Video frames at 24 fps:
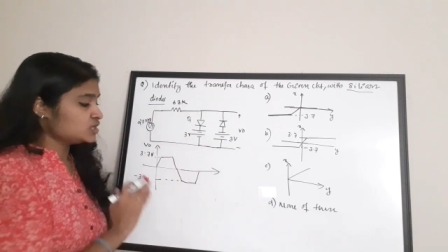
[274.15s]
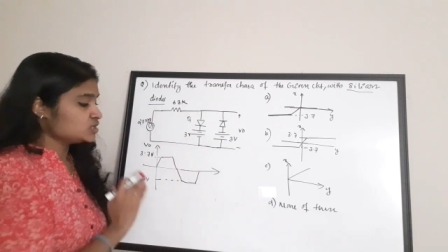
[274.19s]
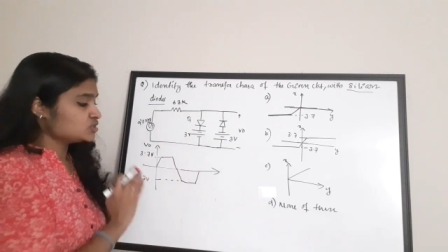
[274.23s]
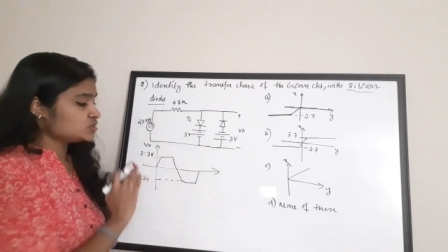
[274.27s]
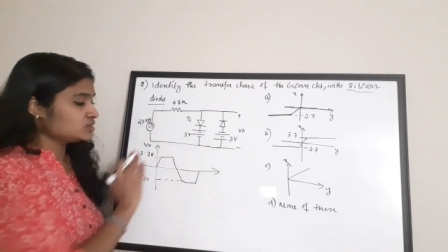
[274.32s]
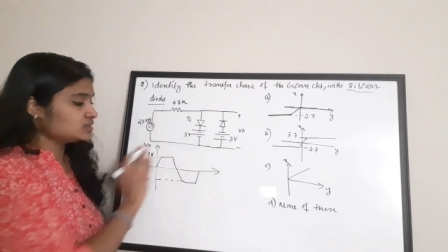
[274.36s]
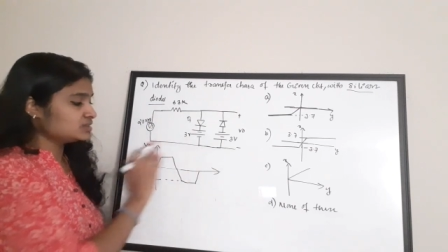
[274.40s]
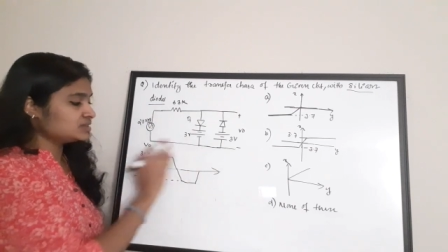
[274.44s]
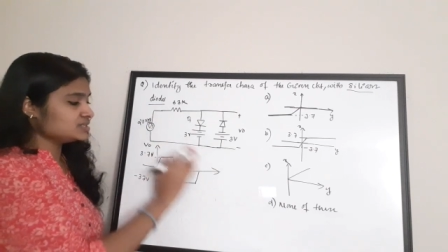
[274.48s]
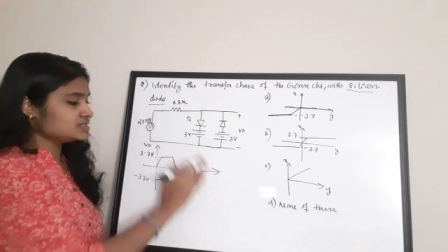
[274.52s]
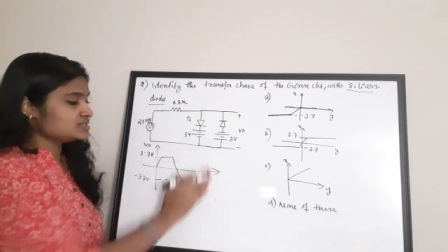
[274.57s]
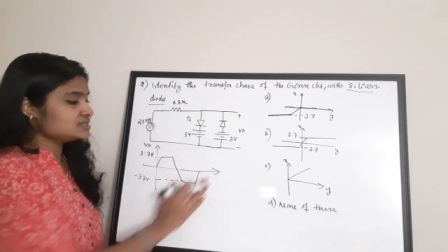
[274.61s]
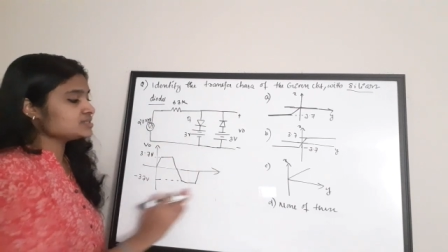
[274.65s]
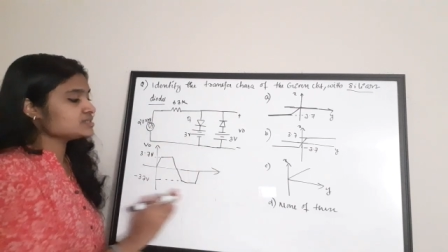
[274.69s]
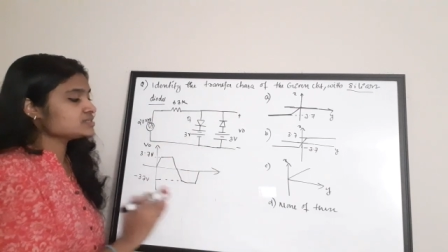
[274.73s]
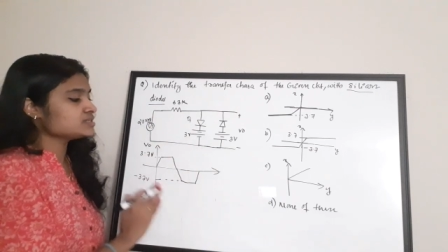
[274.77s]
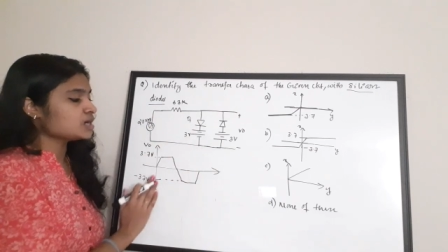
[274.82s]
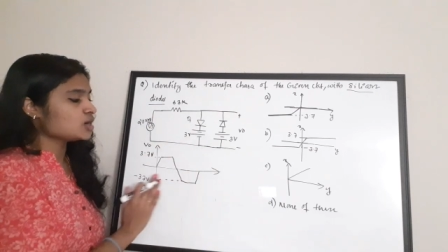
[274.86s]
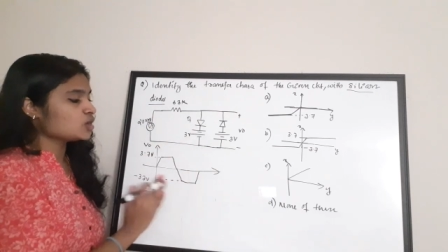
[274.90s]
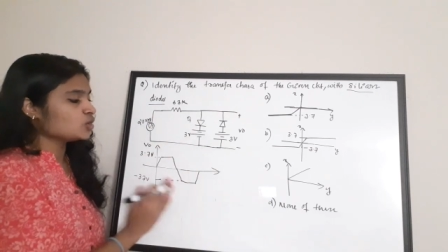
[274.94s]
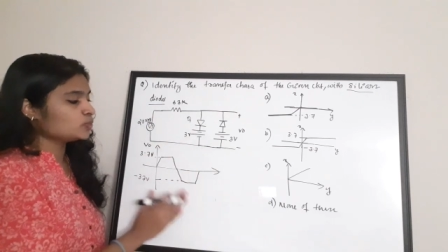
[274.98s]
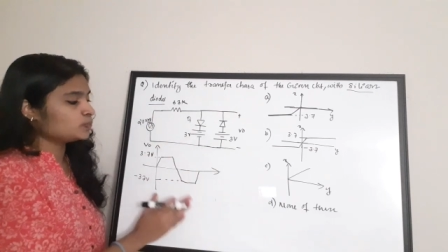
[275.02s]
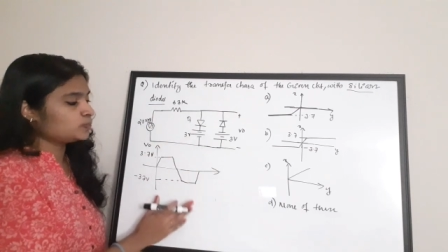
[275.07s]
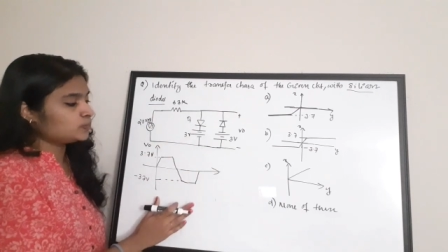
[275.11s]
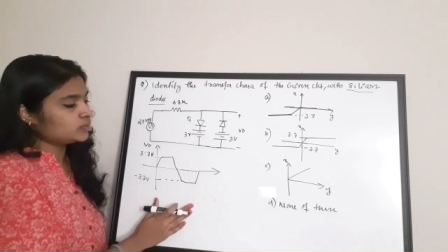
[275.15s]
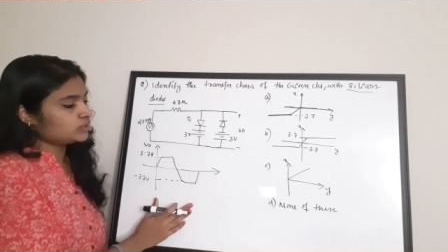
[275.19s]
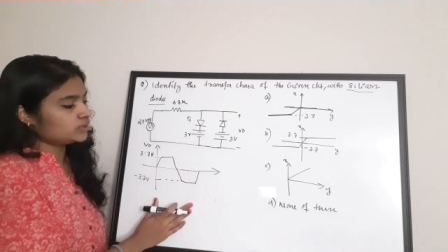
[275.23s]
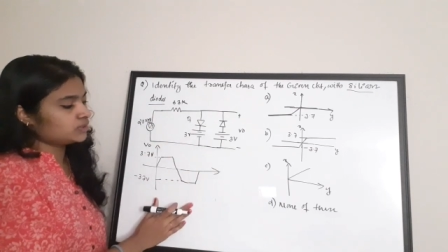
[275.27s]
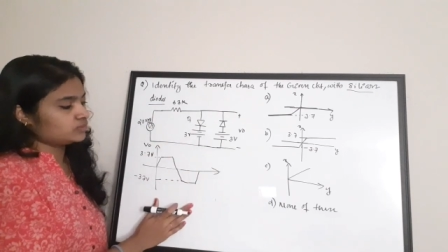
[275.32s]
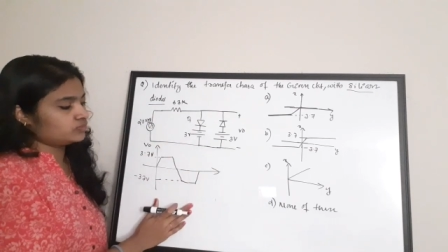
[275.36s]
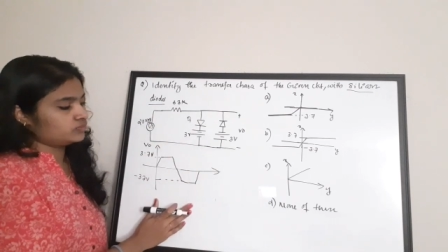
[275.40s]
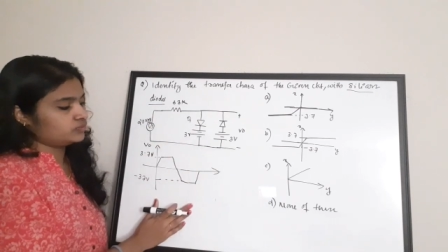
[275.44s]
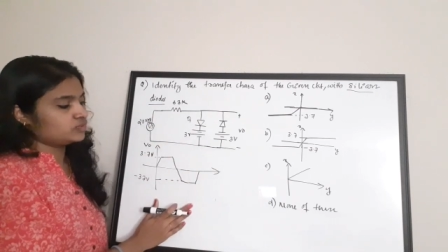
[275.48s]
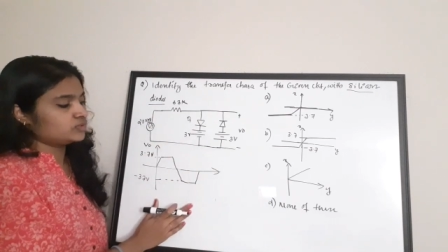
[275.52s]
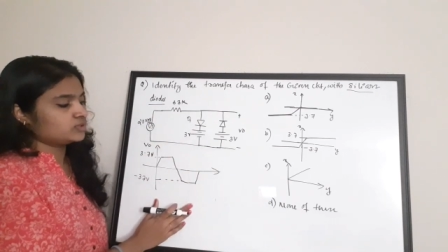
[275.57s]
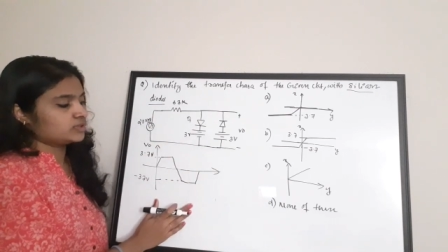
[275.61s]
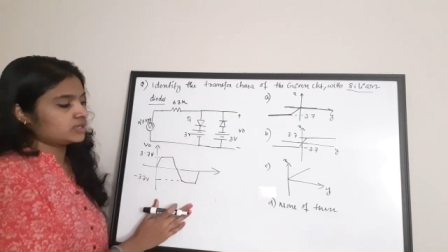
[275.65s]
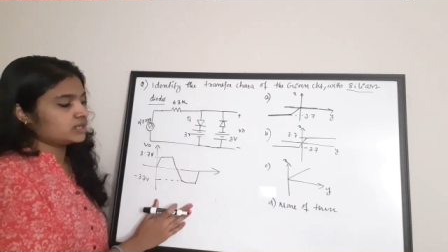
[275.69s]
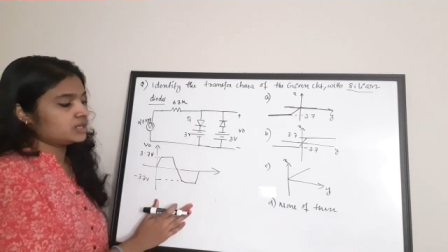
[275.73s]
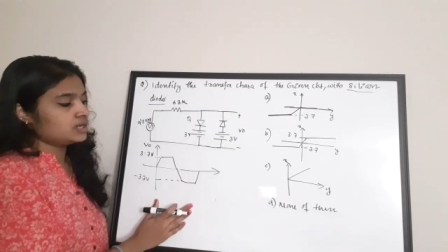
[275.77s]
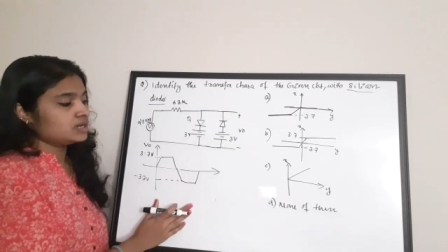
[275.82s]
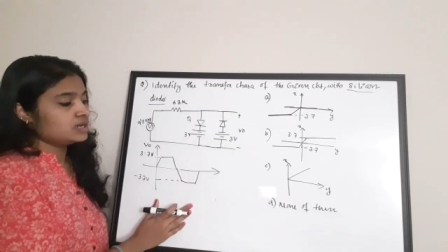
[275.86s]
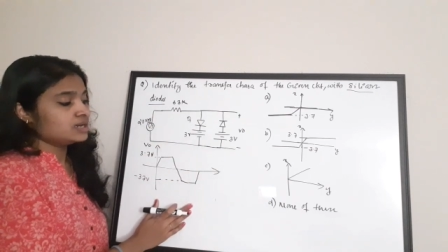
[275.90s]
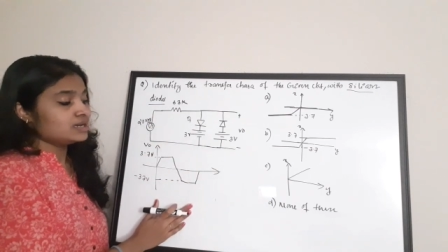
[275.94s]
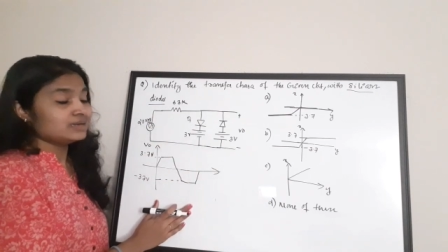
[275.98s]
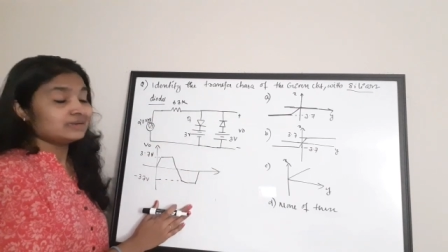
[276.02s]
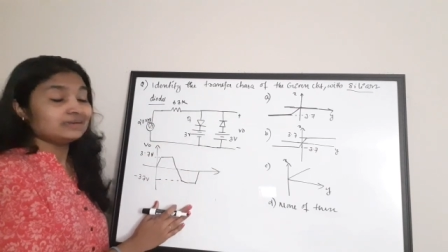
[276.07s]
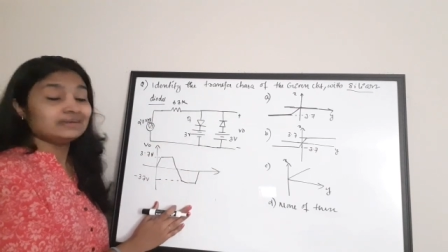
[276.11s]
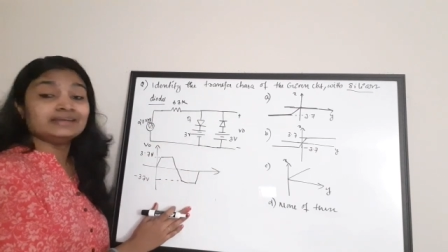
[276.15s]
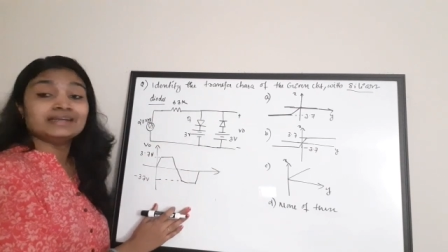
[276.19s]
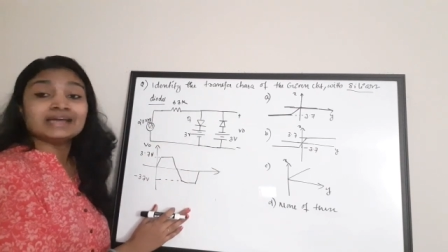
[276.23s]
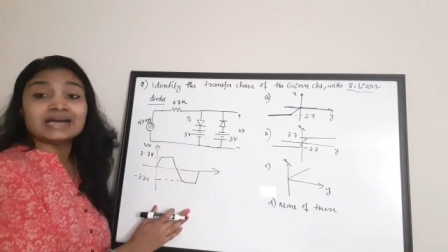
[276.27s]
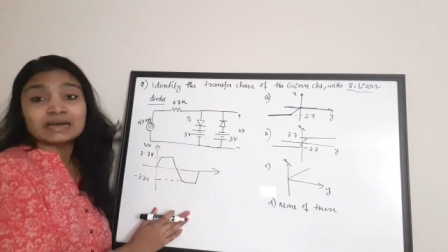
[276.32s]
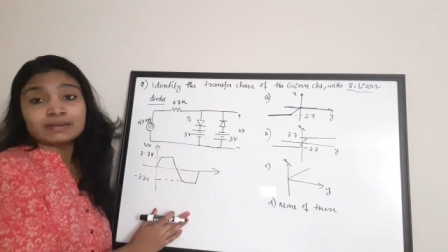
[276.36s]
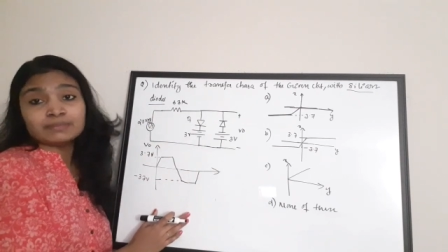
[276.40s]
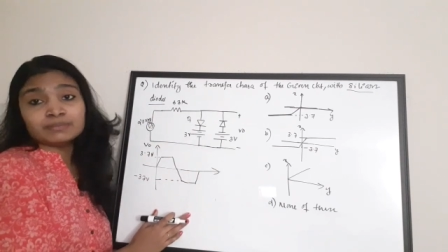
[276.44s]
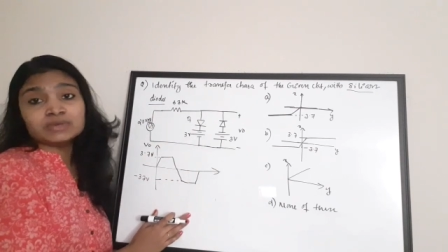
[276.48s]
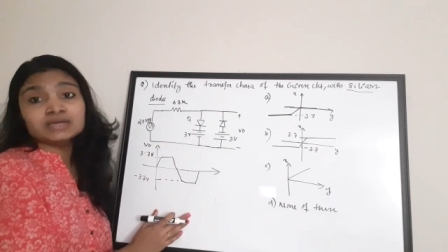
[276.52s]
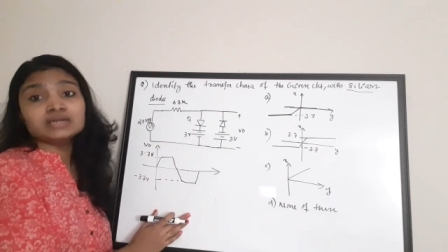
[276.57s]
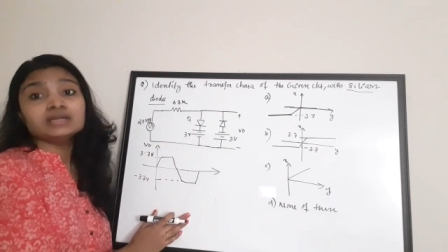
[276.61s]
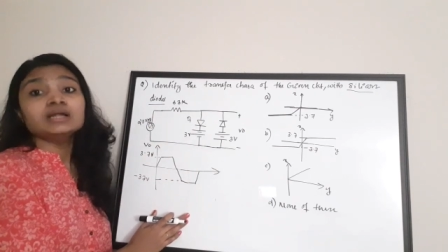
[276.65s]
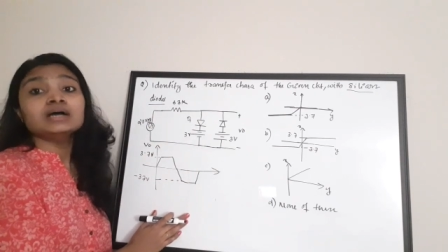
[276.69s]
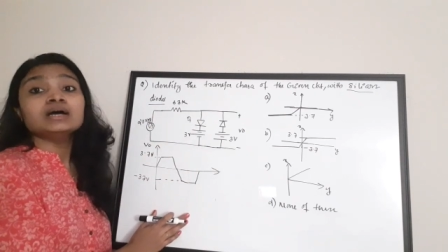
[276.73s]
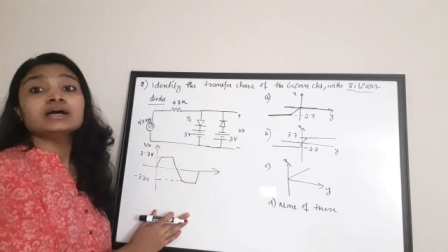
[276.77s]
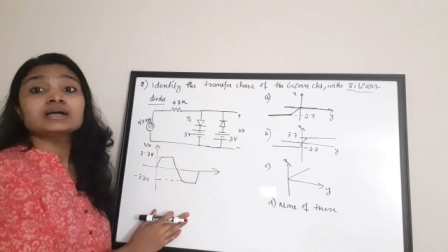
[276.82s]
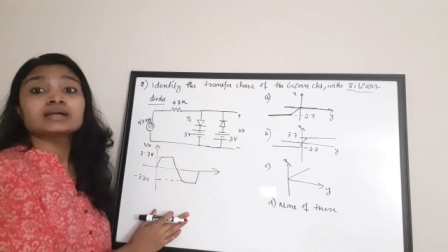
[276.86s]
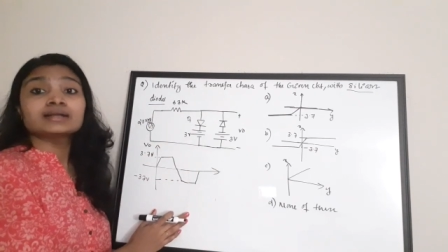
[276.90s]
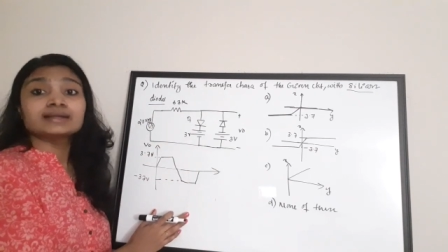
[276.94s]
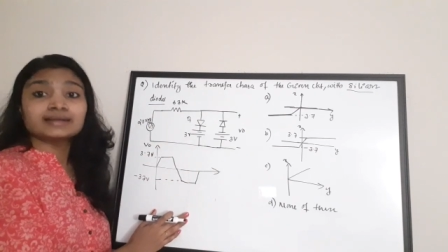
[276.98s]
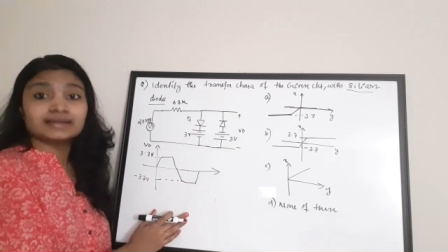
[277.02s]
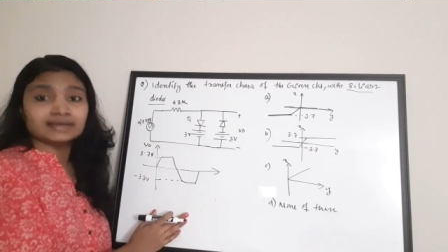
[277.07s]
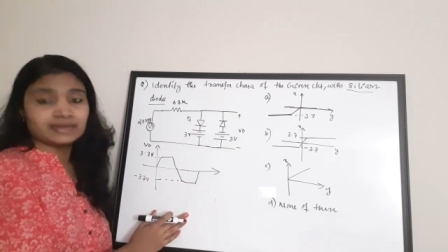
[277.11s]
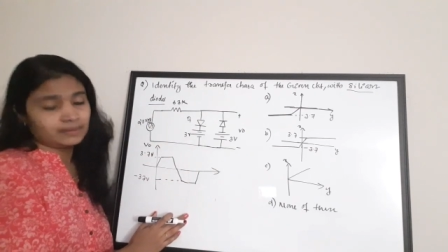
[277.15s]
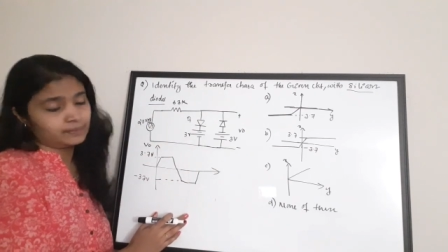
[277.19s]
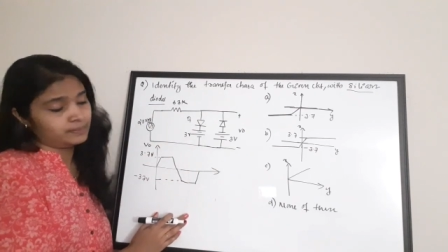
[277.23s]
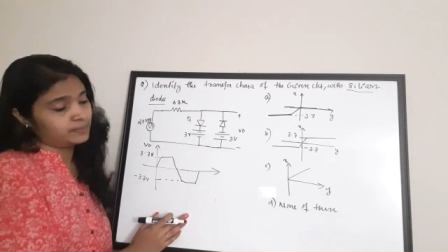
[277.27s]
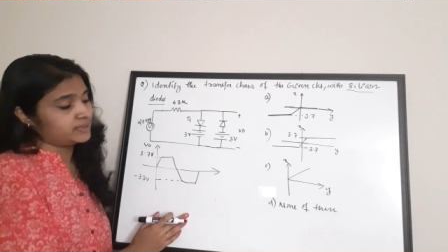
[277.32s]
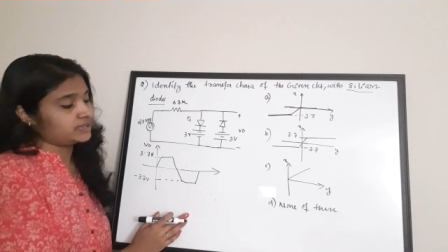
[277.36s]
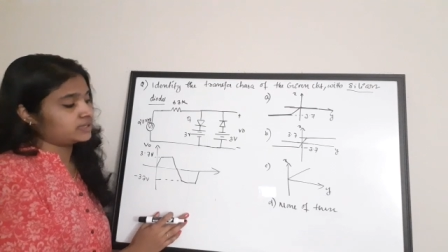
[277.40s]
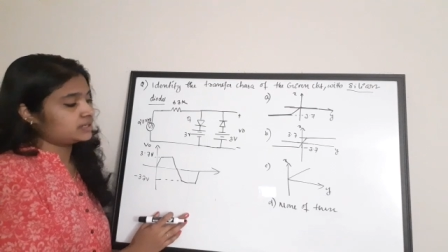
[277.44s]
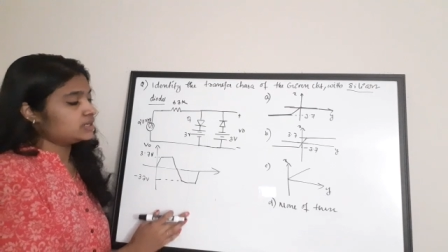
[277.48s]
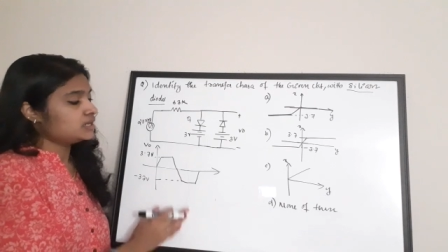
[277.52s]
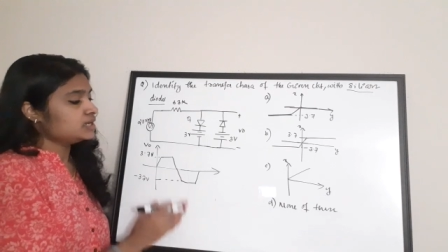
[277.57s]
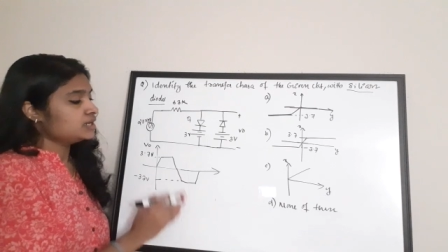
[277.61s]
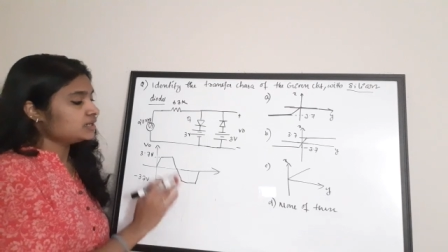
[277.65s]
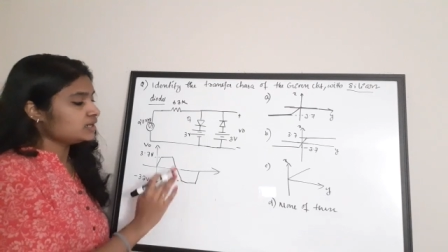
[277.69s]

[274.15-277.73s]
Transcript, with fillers: So this is the output of for a double clipper.